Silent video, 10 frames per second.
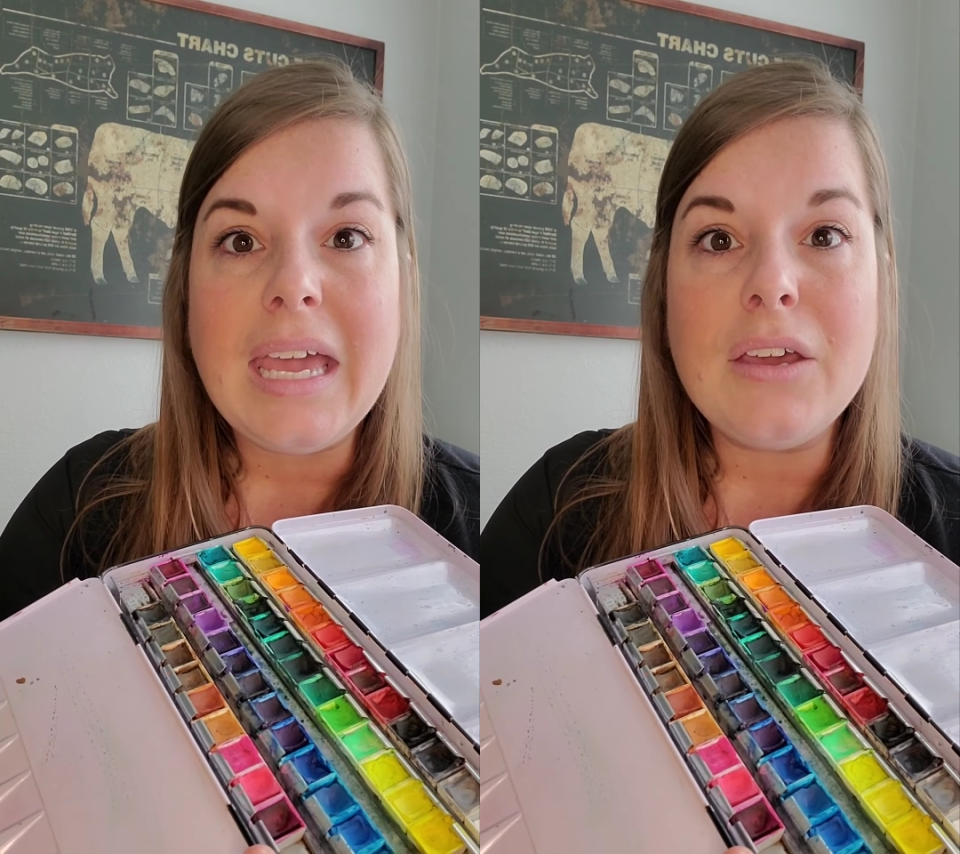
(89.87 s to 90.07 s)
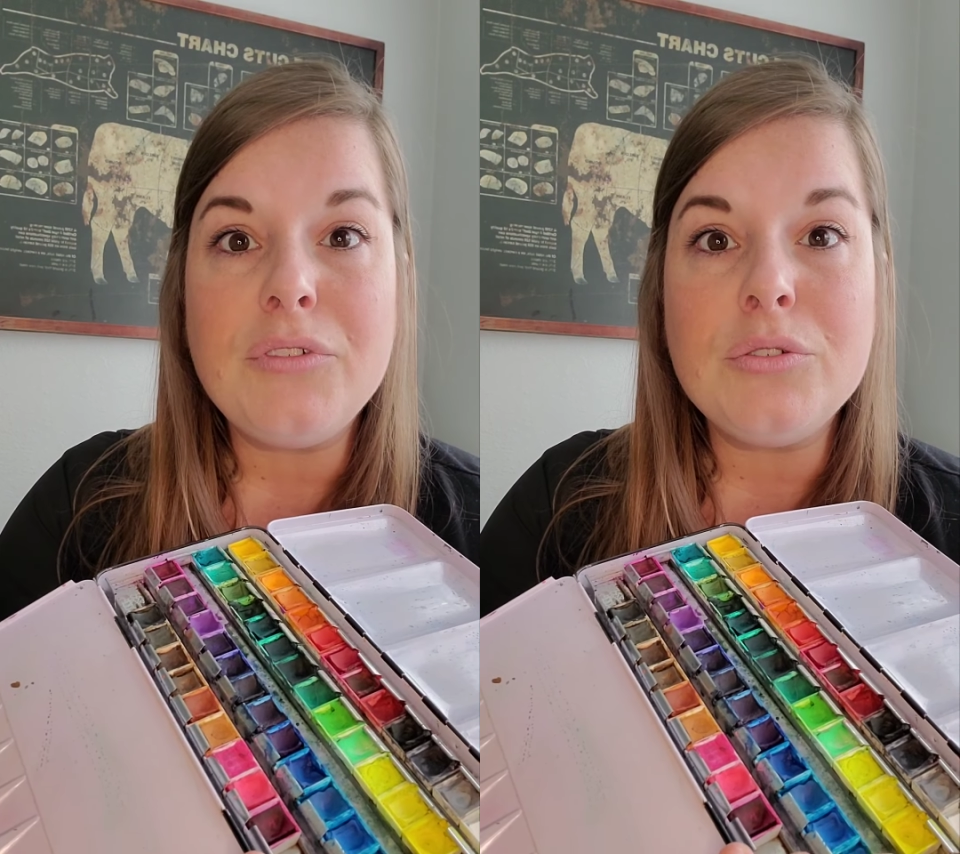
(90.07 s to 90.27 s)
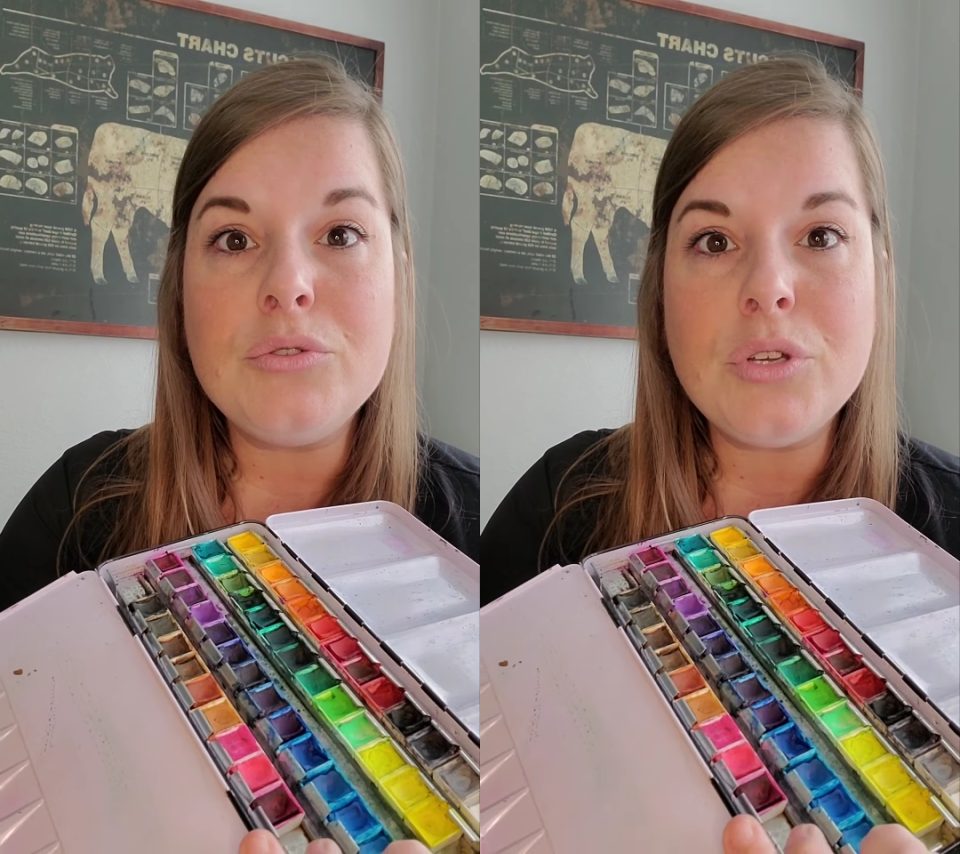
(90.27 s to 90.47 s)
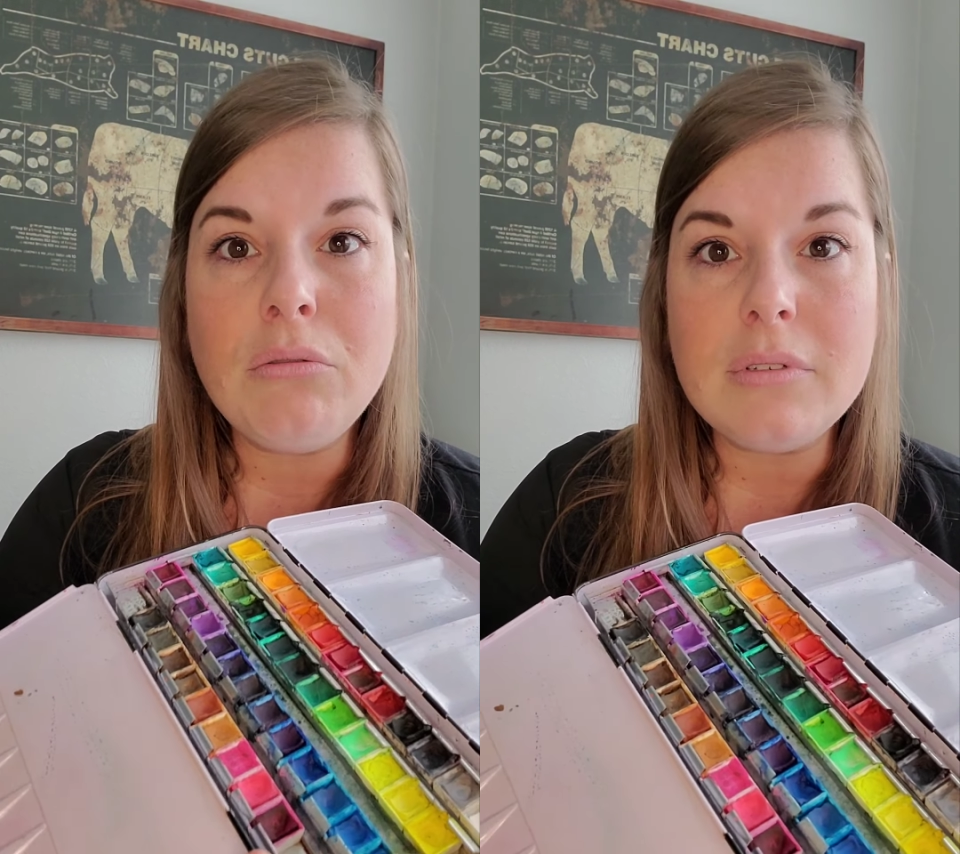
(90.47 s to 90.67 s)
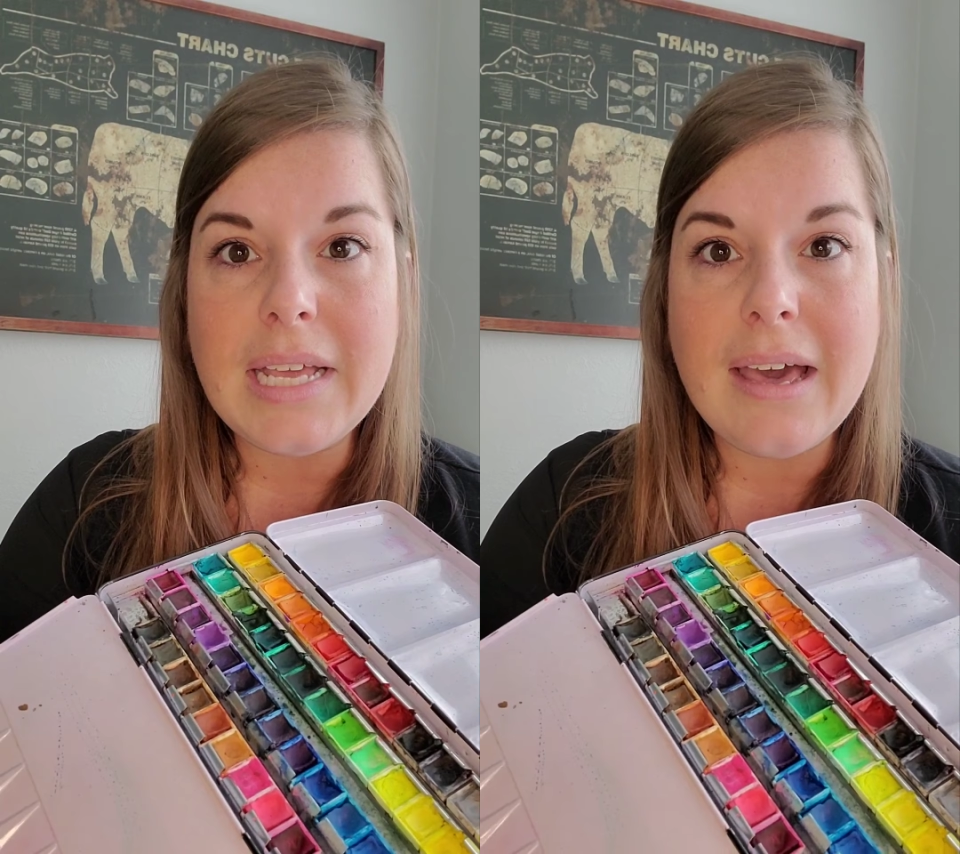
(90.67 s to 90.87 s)
If you
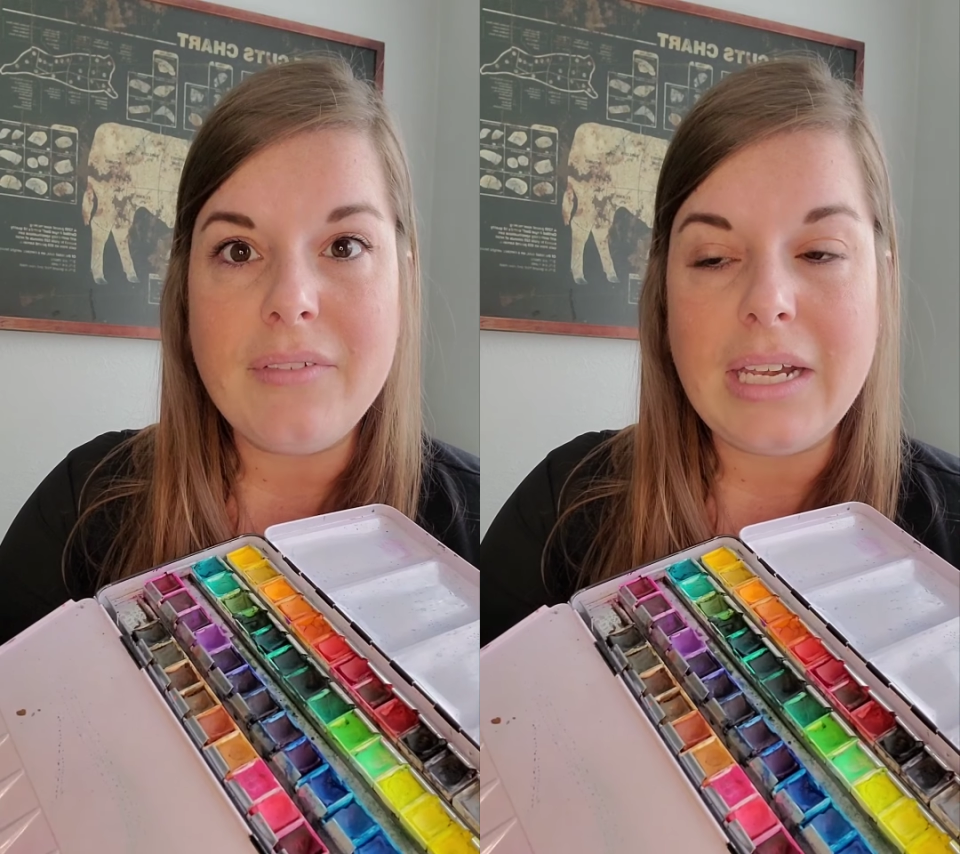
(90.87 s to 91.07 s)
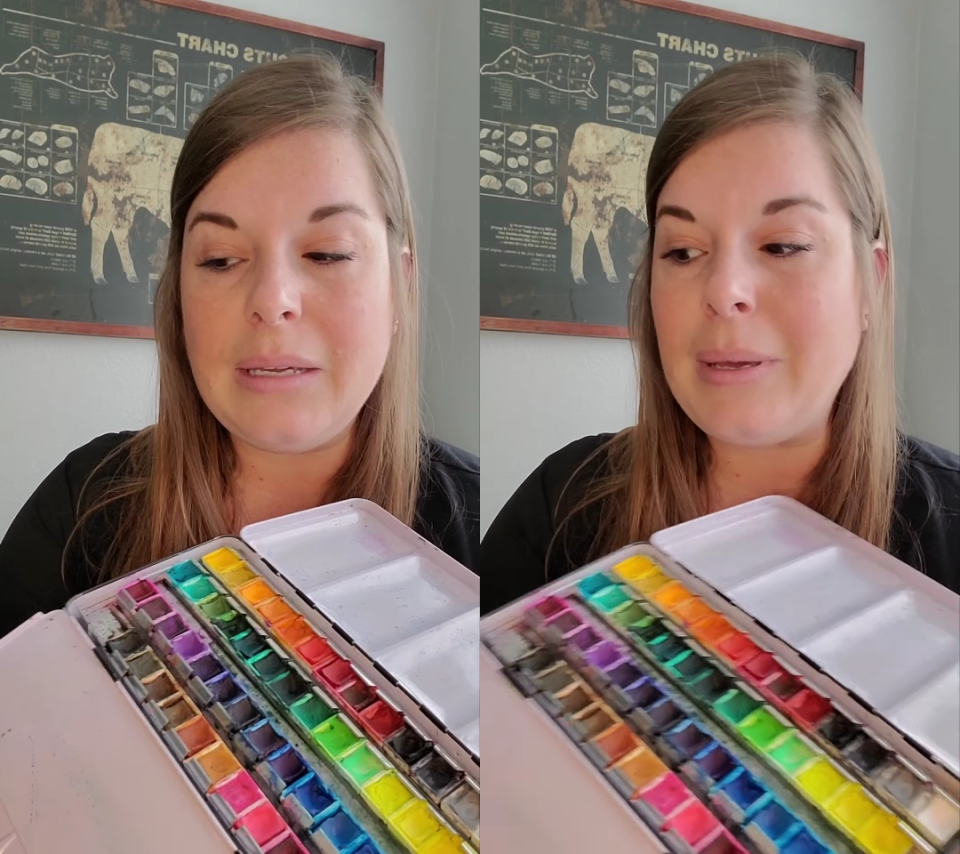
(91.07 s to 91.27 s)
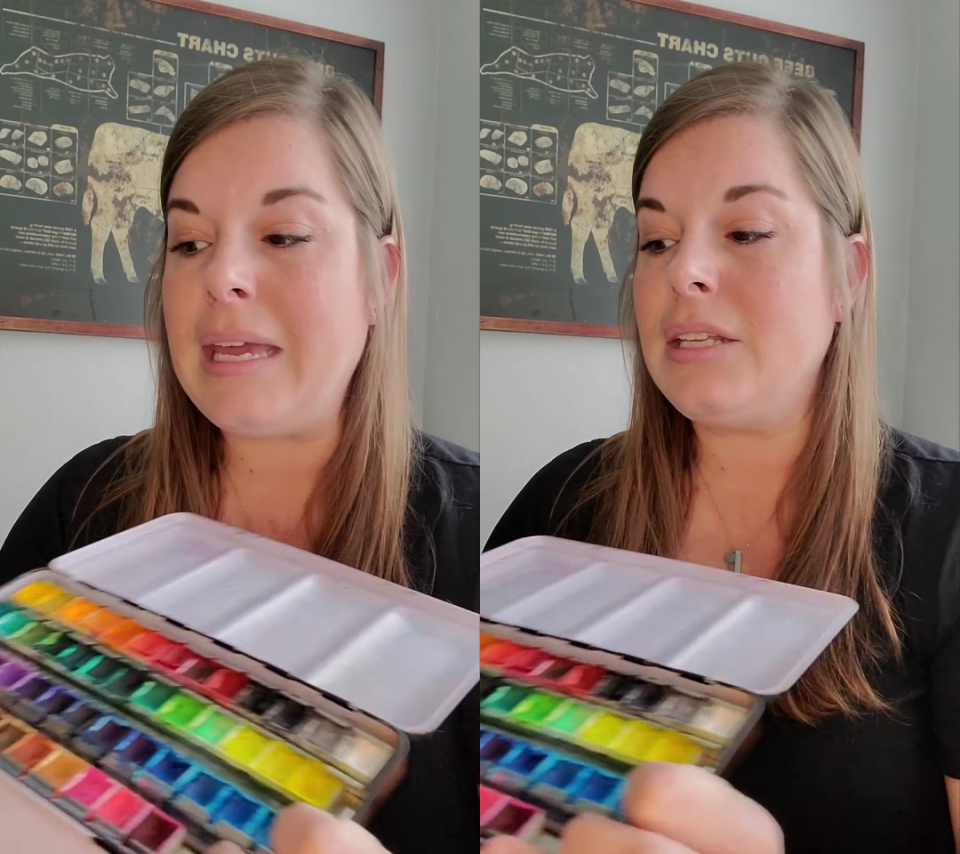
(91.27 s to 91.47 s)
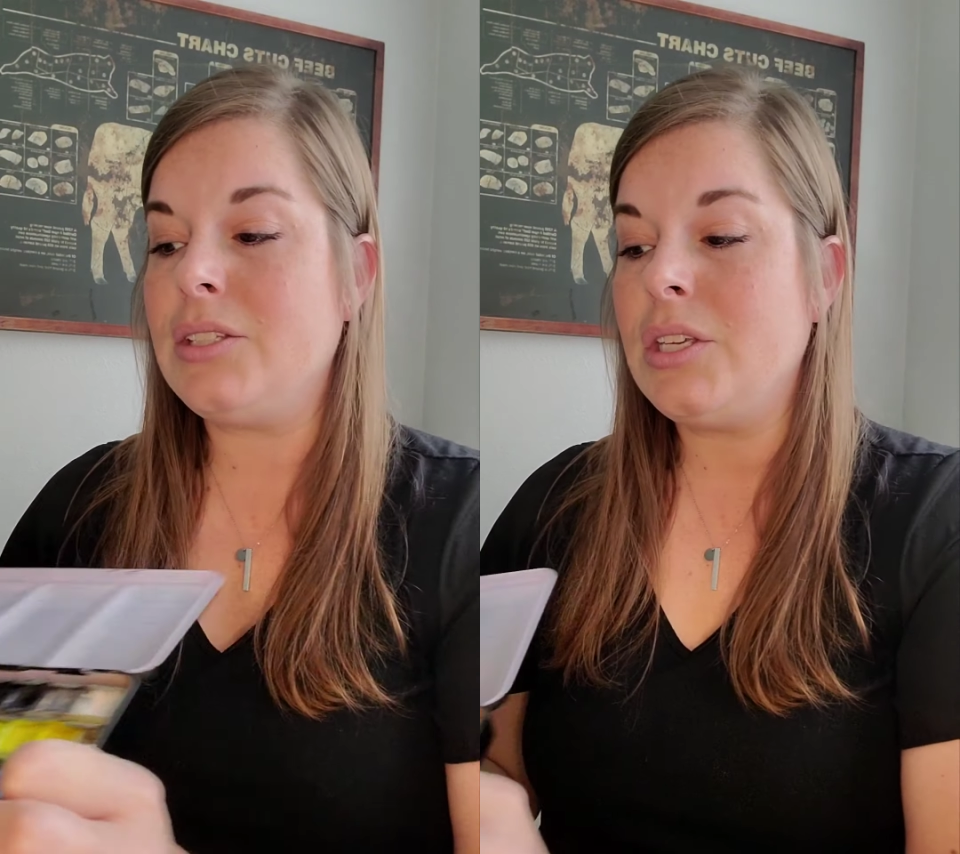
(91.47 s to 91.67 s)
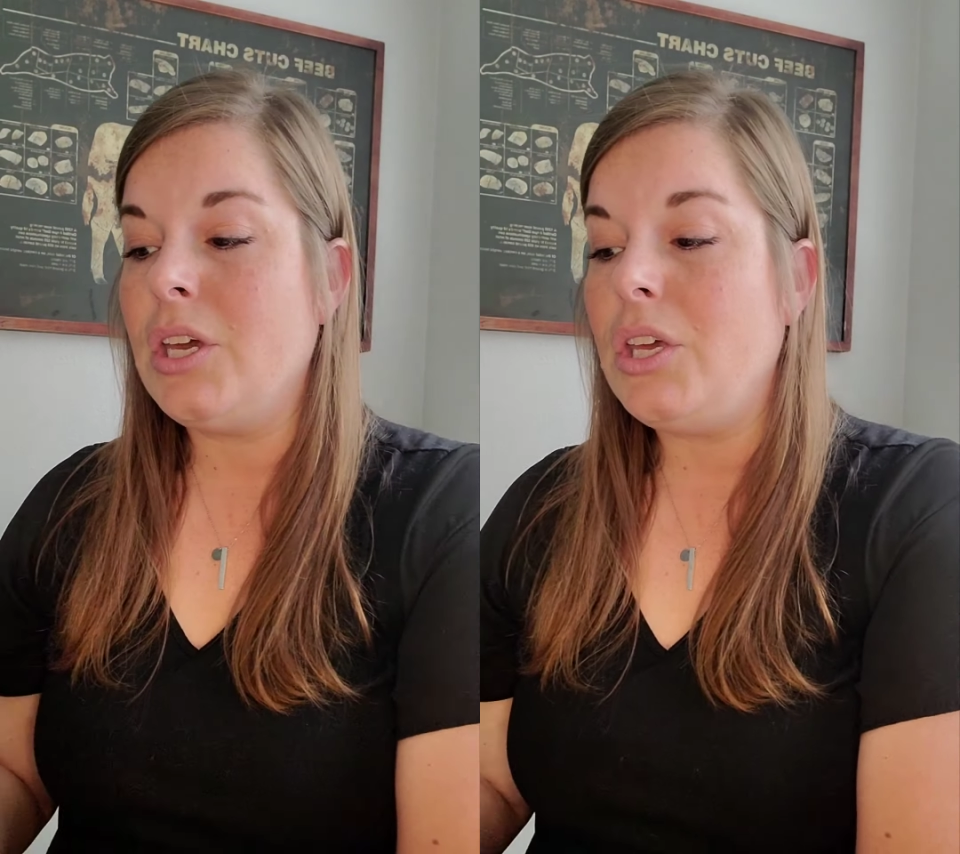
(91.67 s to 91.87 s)
don't have any paints,